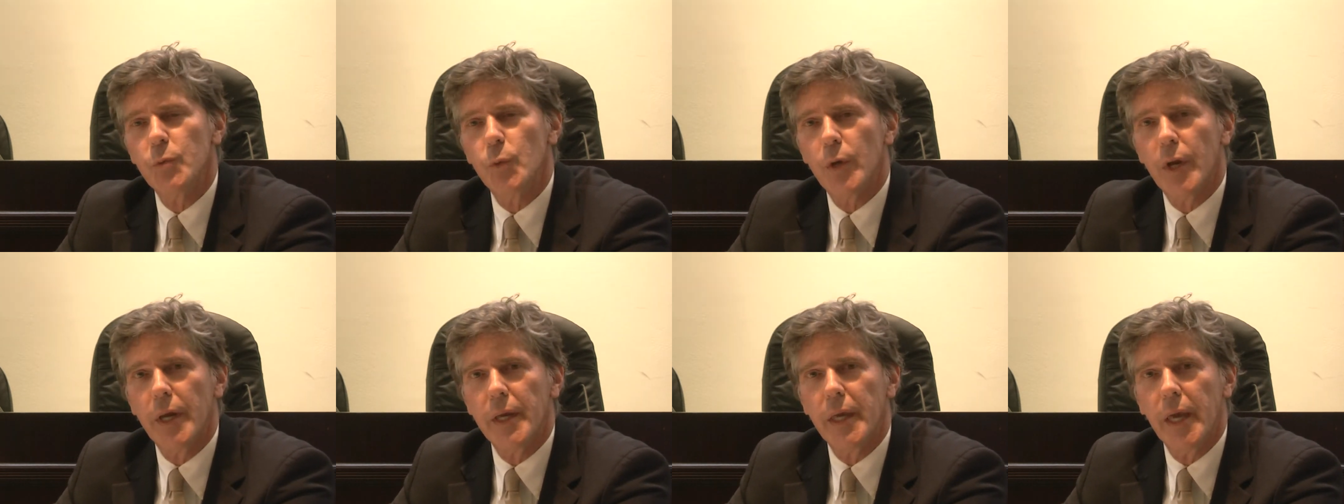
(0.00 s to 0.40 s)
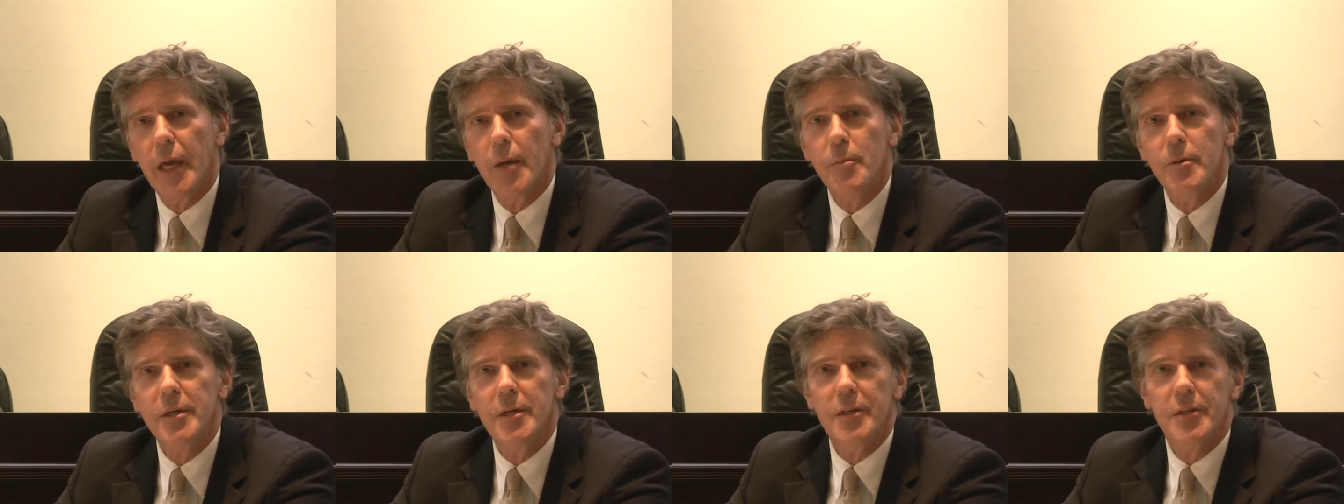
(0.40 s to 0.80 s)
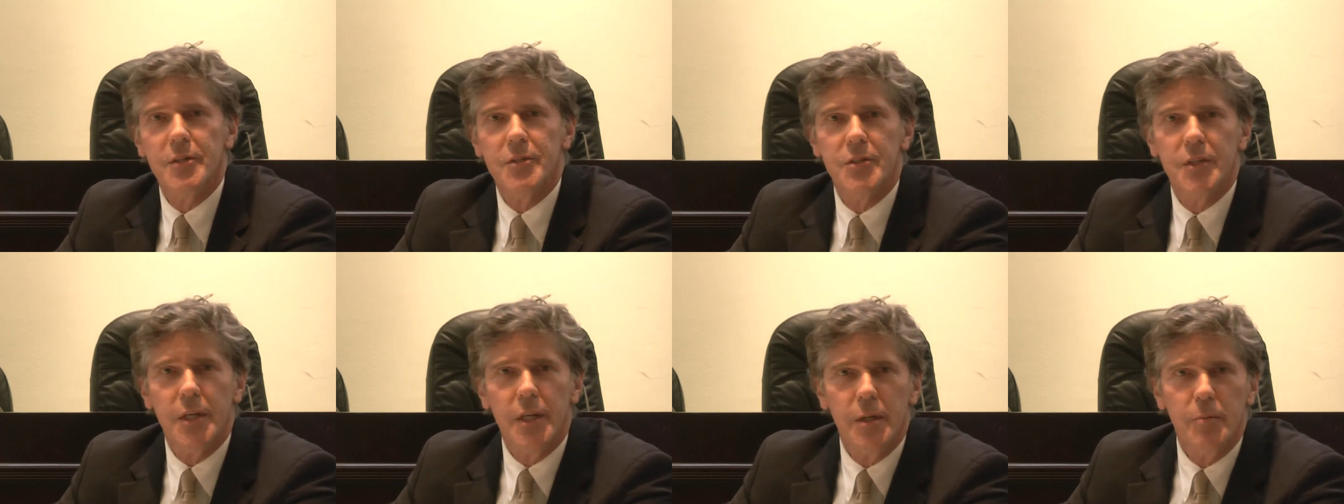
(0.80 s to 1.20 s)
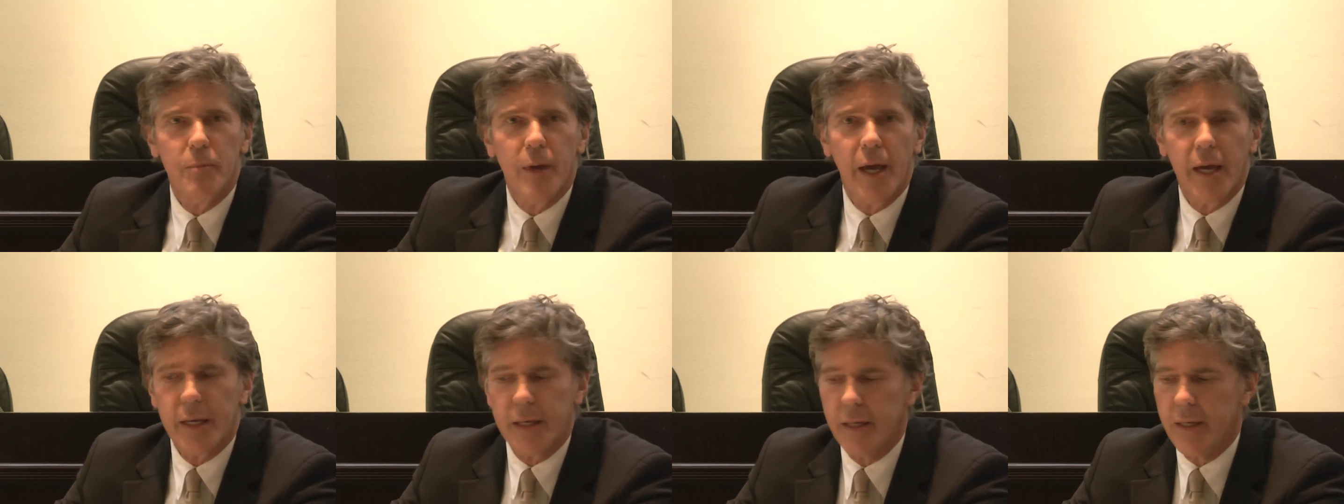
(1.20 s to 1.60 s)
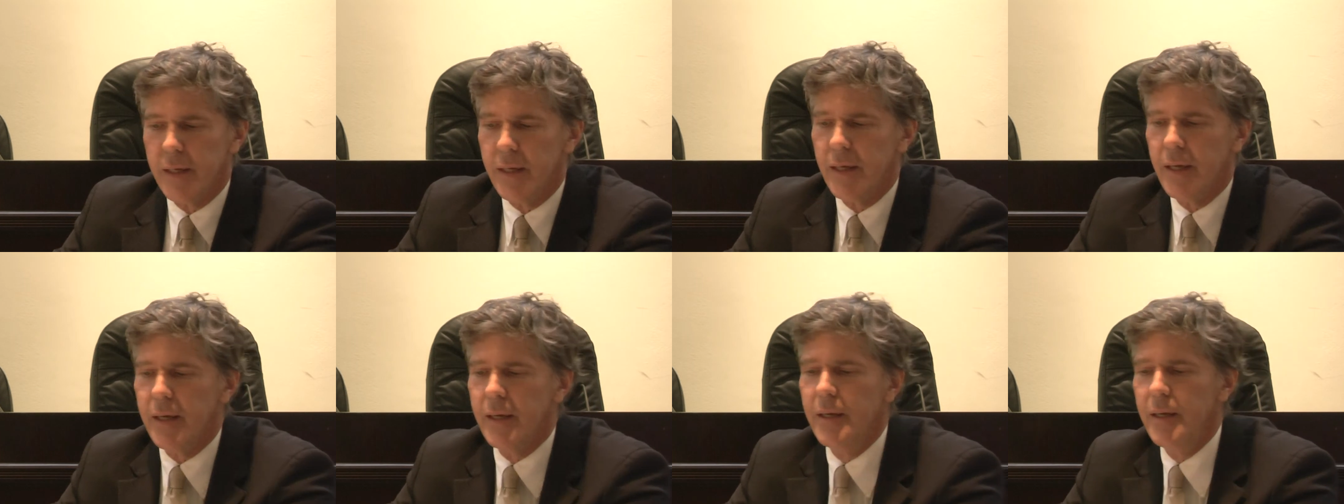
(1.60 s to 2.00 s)
When I came into the city
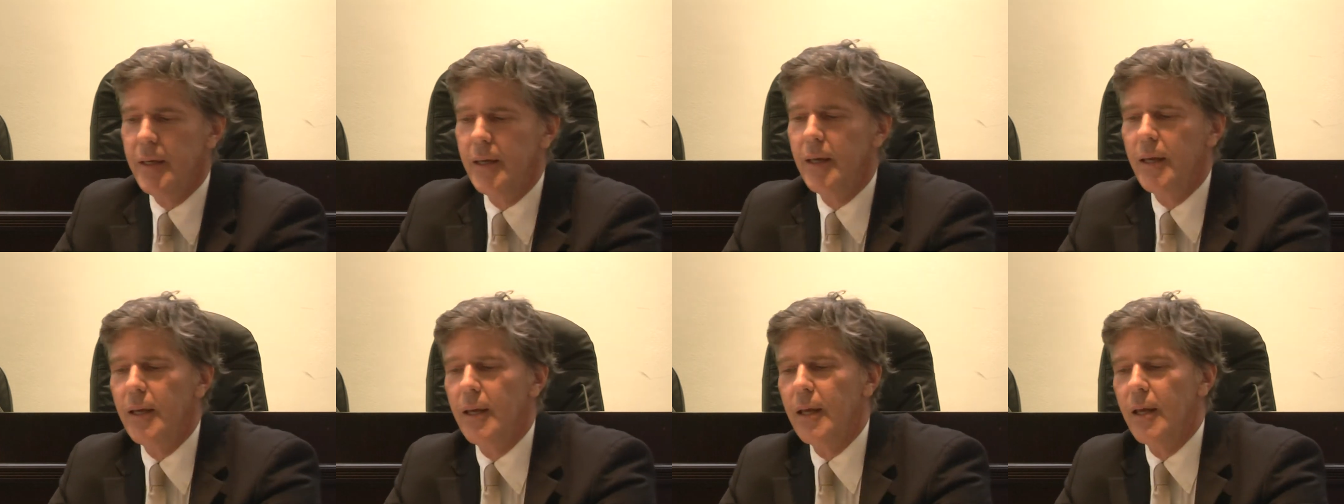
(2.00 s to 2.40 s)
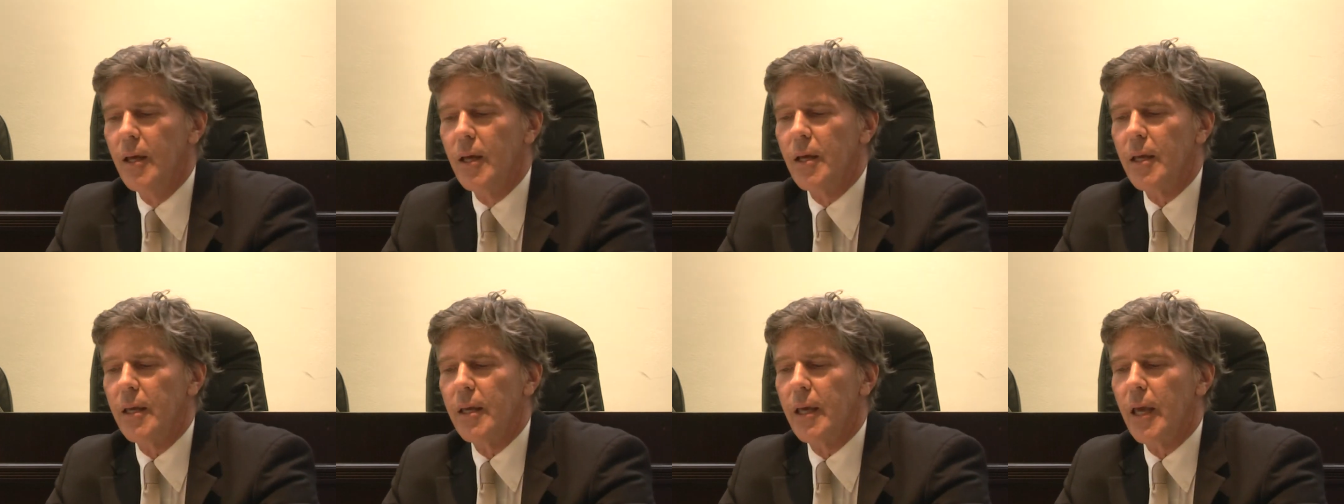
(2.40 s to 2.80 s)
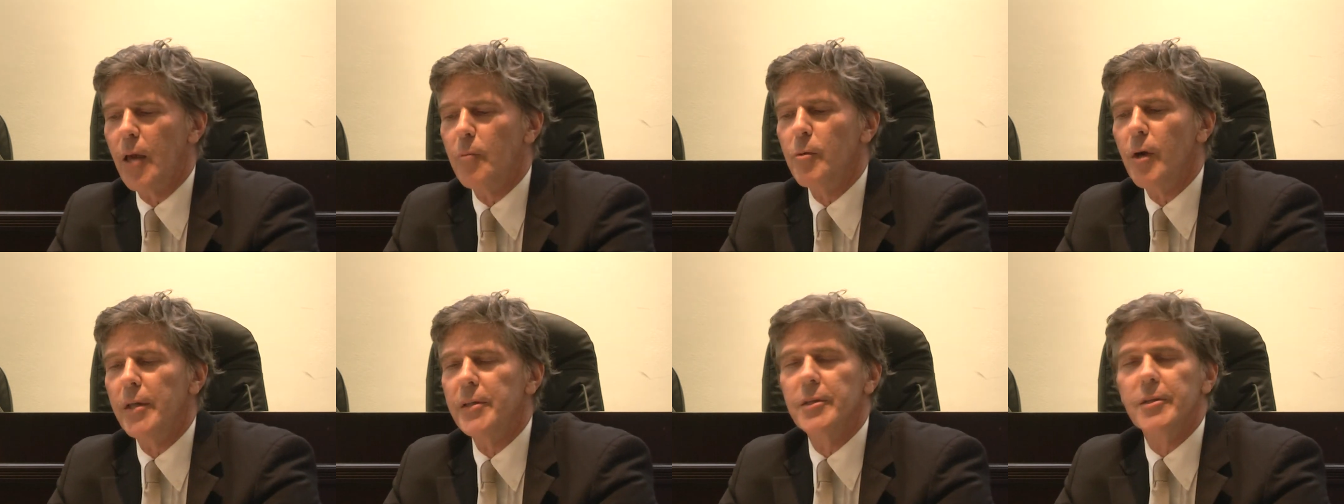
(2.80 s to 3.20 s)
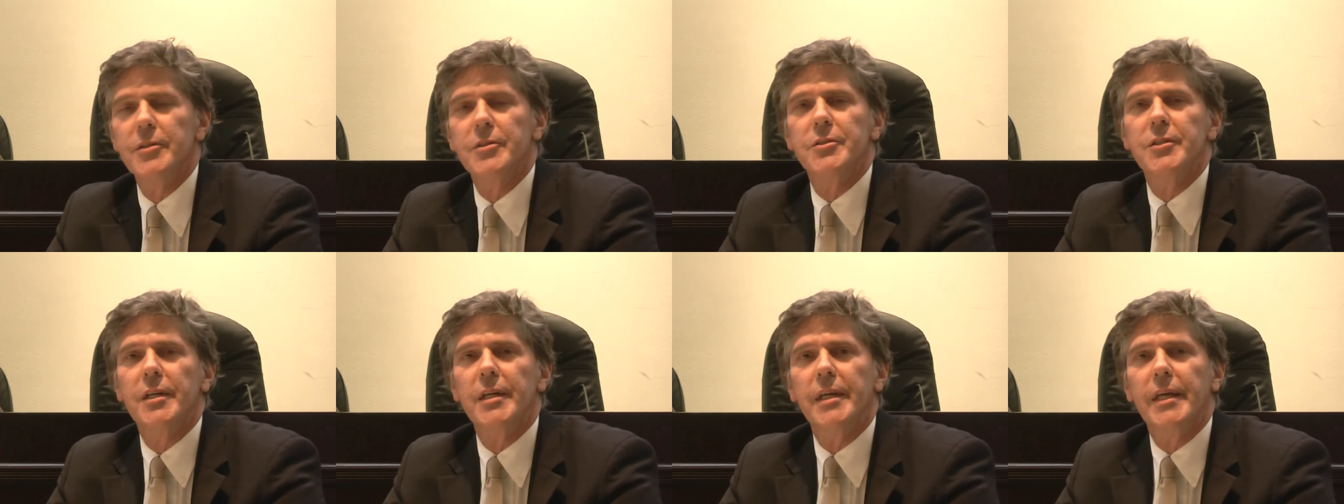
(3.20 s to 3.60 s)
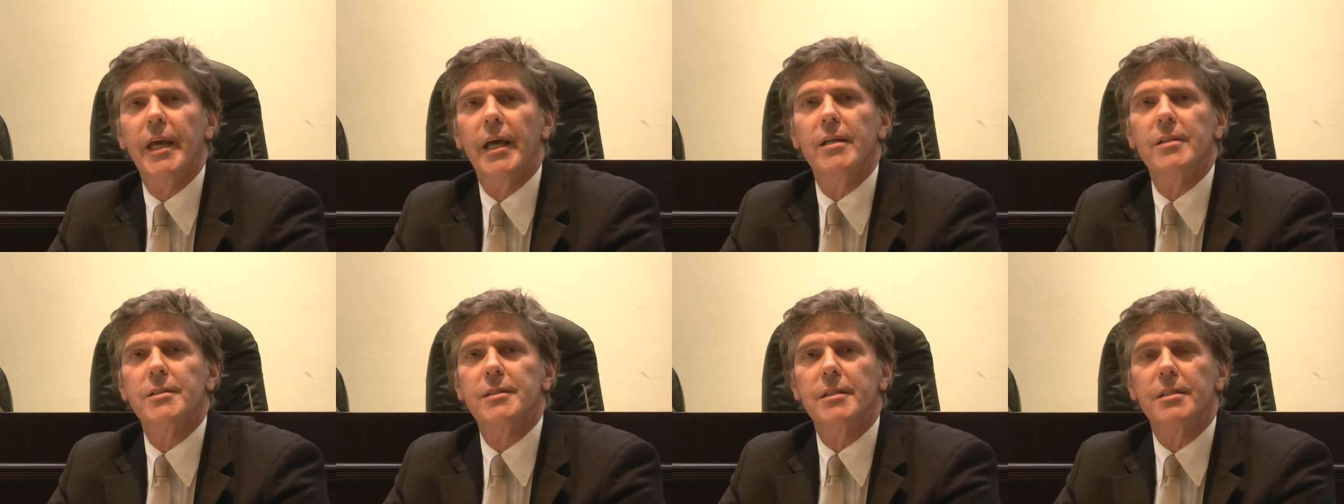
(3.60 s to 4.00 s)
came onto the city
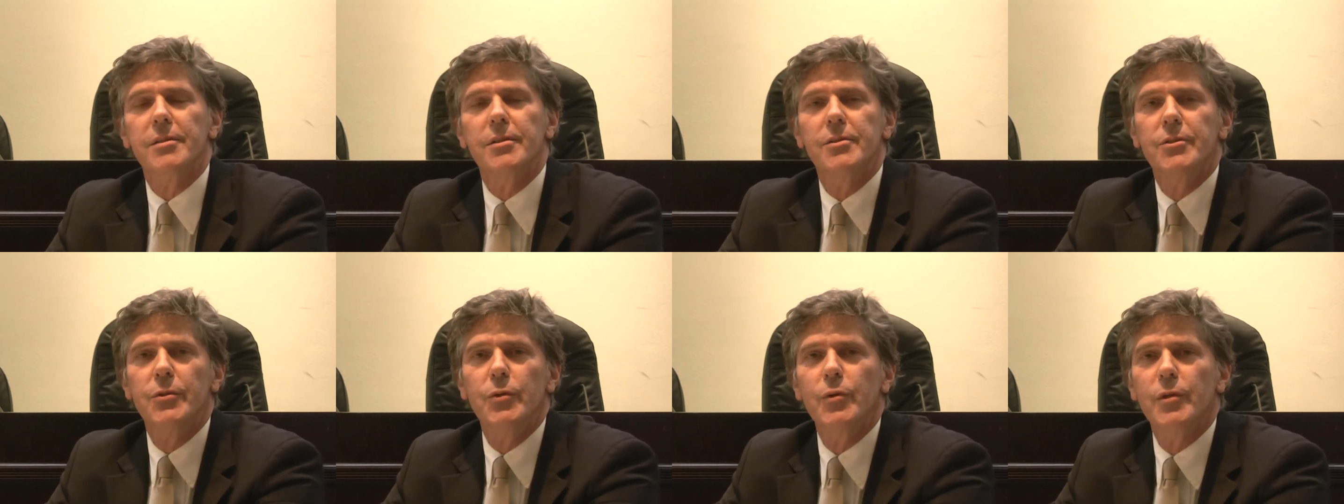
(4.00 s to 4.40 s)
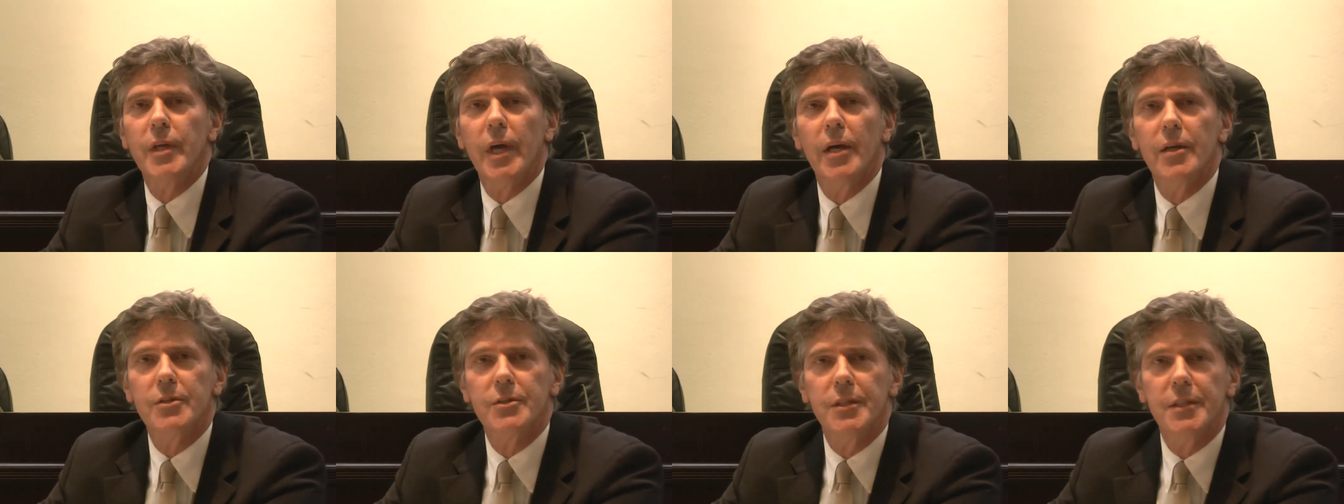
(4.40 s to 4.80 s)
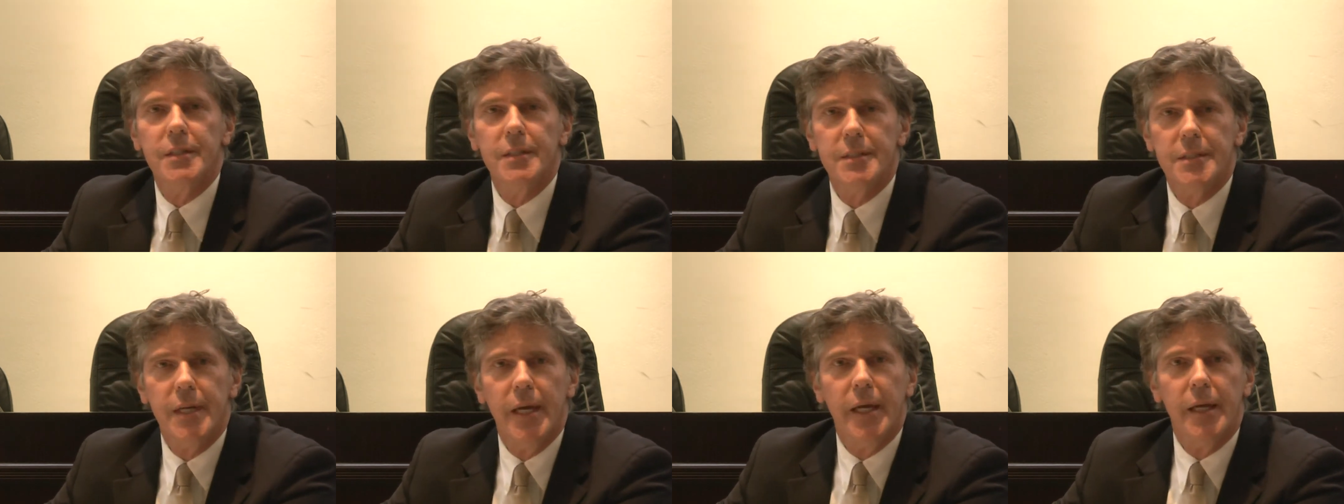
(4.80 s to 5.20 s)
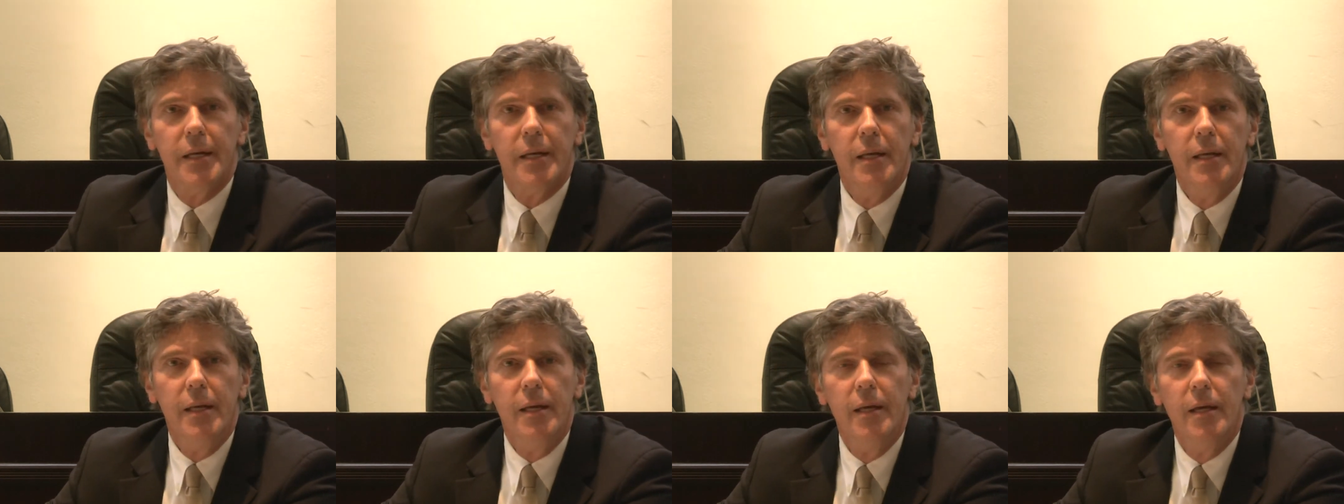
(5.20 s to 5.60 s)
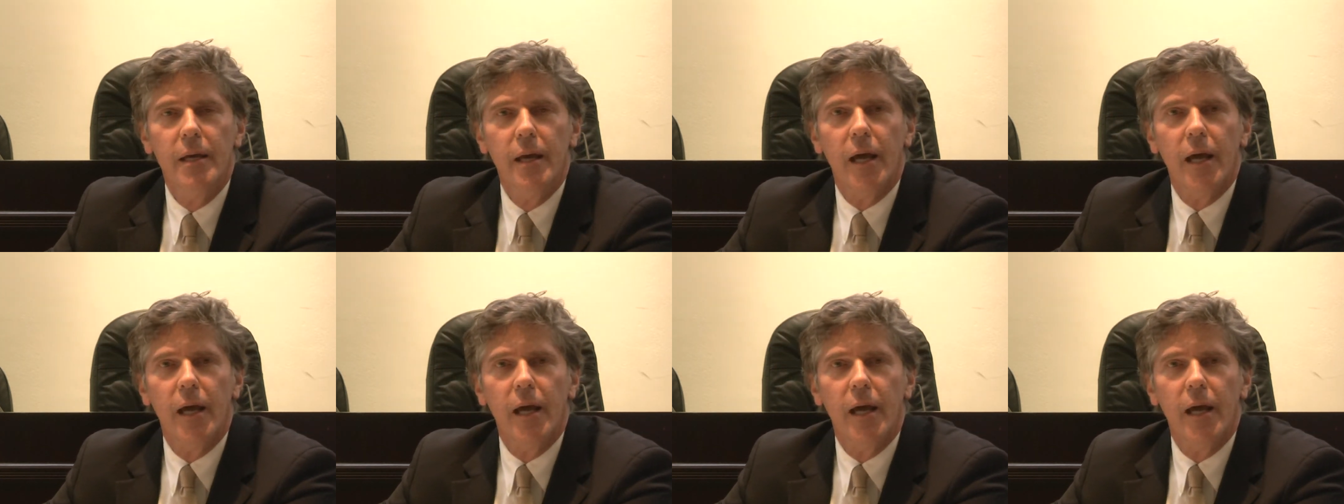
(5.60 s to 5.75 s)
council in 2010,